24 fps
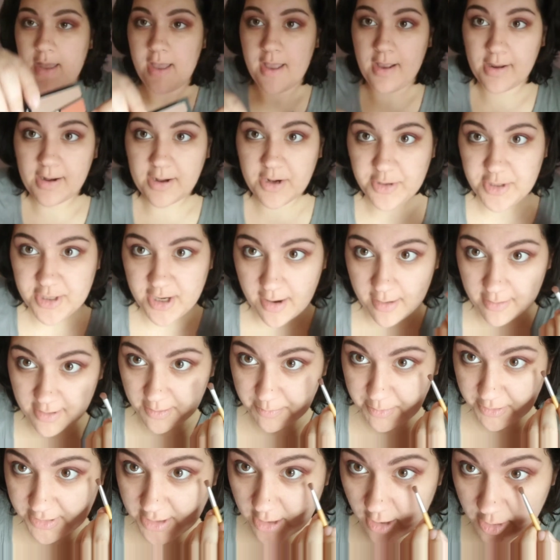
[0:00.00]
I'm gonna
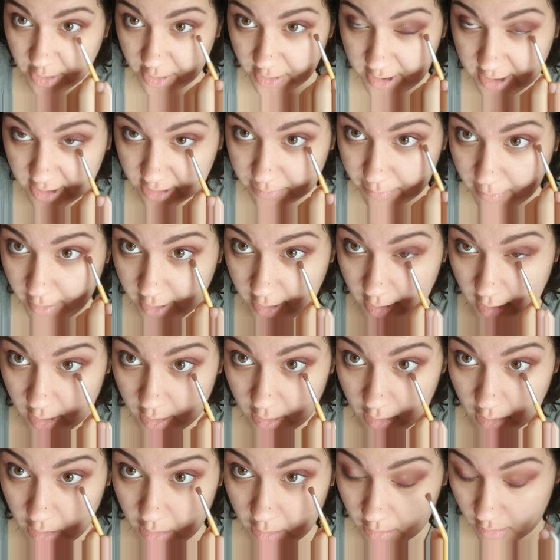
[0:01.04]
put that underneath
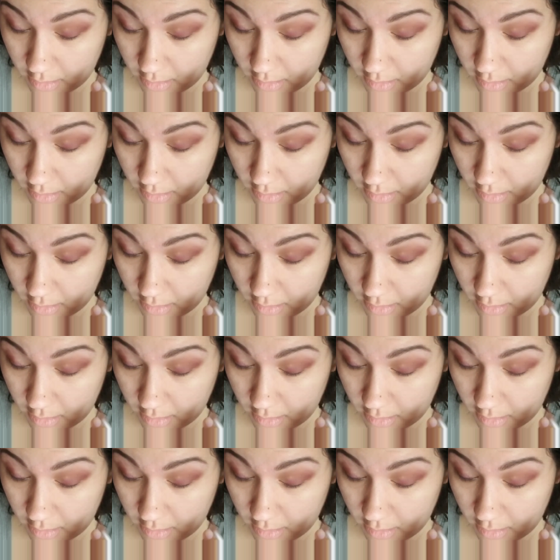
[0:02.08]
my